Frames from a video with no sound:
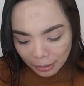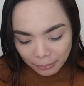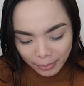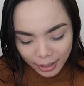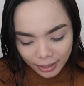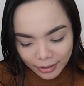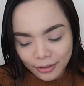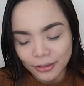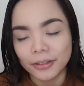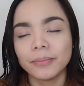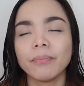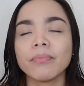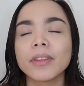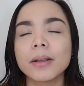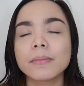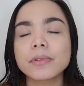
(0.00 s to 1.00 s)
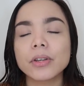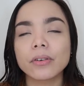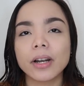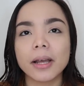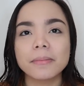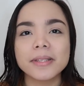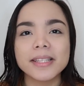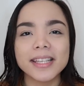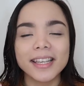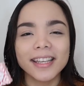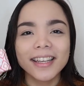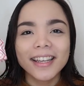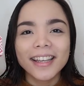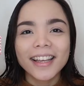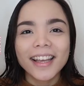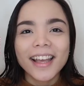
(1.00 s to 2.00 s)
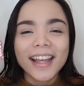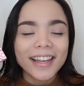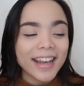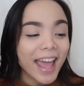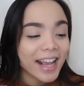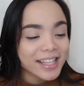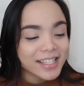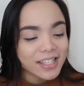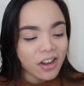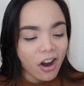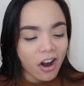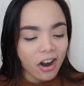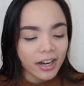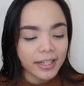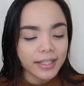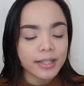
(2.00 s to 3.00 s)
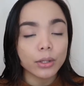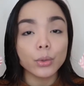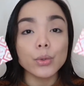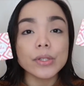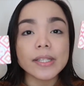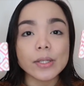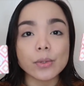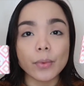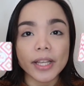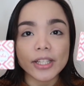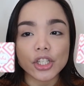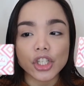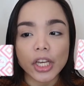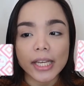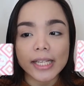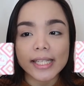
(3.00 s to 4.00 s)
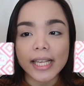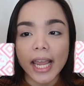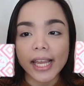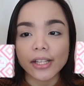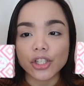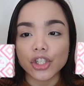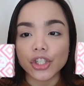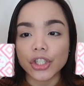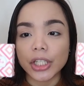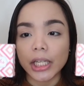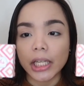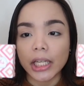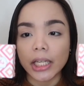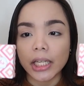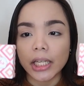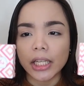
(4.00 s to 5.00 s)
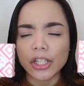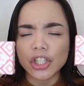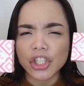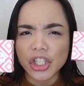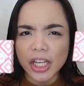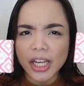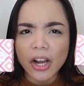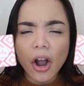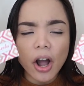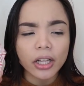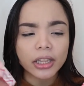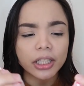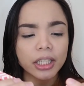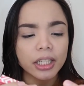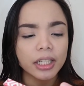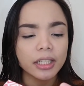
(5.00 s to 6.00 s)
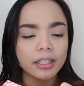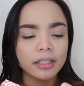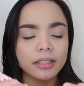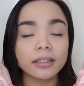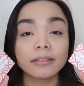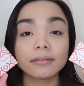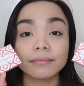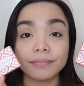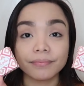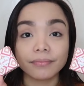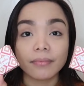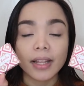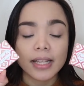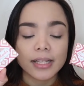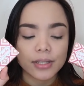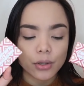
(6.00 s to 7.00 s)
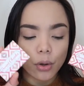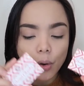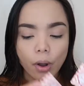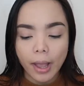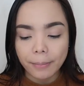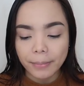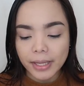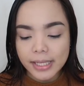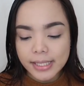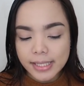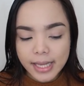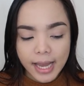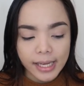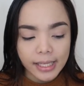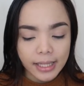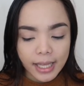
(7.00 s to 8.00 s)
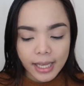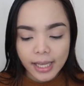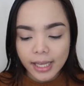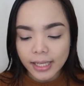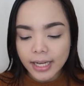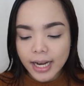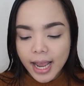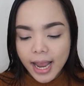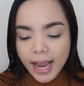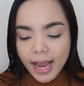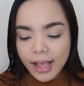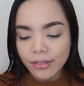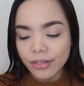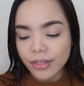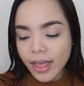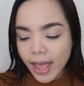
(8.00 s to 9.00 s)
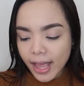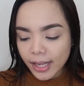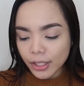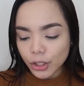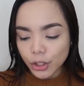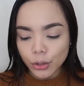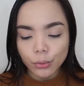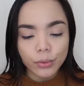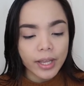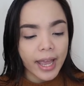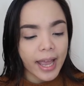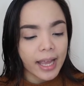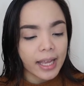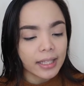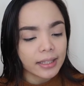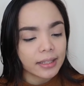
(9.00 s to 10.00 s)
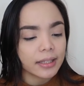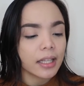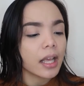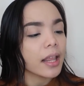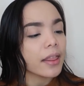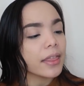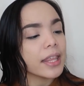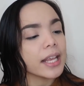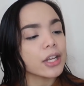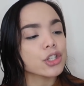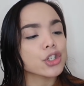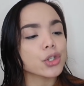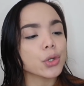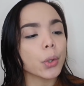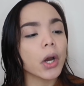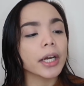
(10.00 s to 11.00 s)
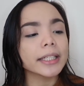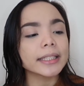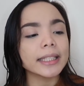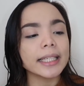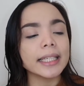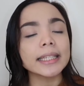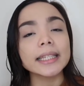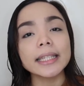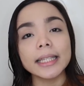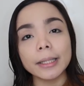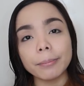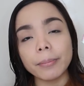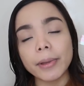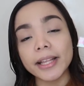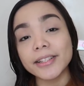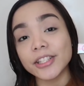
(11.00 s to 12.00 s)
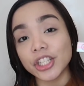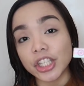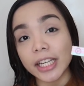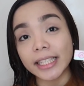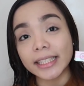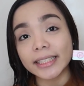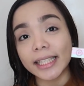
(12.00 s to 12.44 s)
ng maano. So clumsy. Next are 2 Sweet Cheeks HD Cheek Color. So, I'm excited. And then you get the Sugartint Lip and Cheek